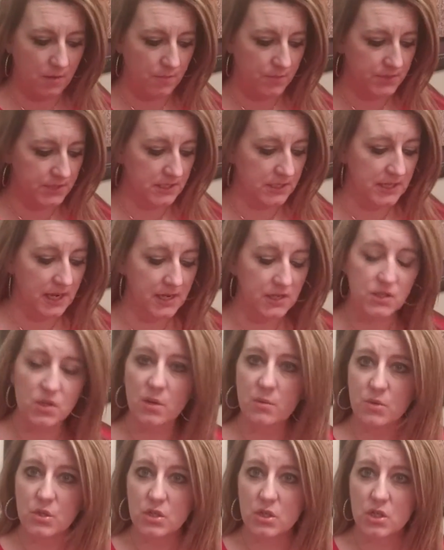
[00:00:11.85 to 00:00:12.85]
today.
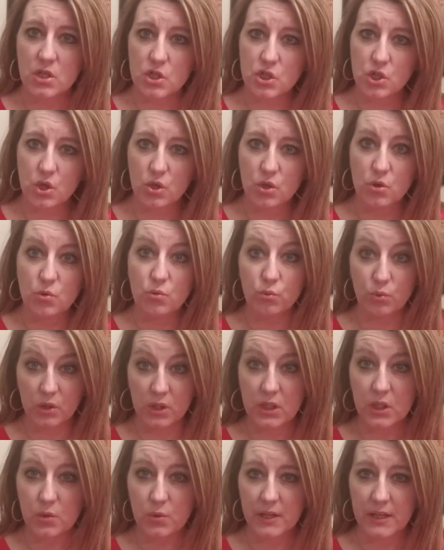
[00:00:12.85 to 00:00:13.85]
So I'm just going to show you
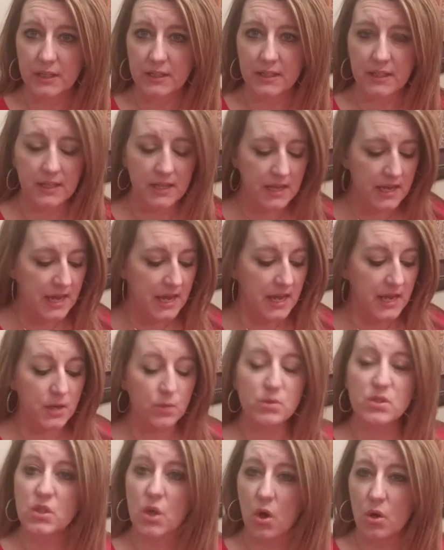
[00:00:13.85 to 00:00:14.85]
really quickly.
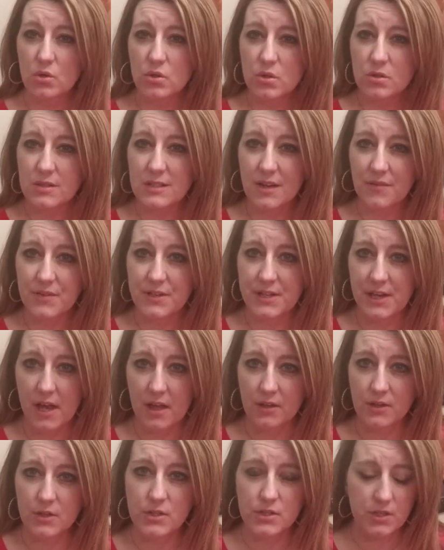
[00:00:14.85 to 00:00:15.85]
It was also
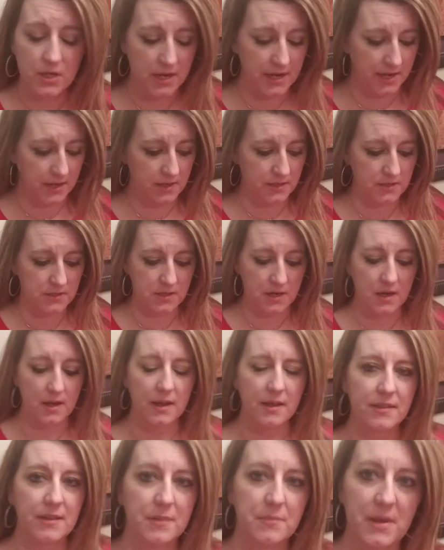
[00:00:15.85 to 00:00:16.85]
$7, and
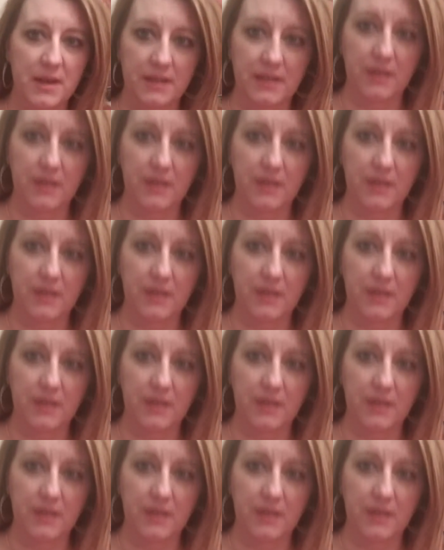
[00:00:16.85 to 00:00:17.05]
I think mine